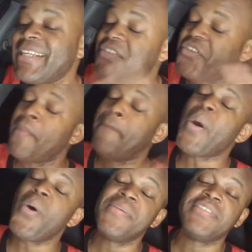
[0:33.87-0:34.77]
This is your
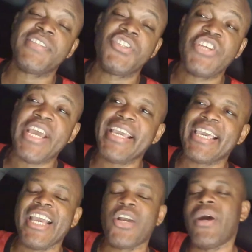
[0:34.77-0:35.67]
boy, MisterJaay,
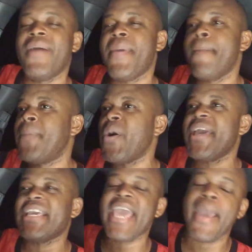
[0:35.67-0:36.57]
aka Kwame Boy,
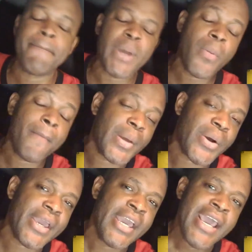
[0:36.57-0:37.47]
aka Bong
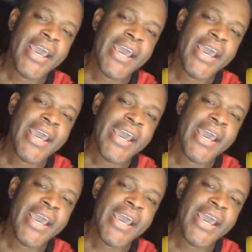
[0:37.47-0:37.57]
Boy,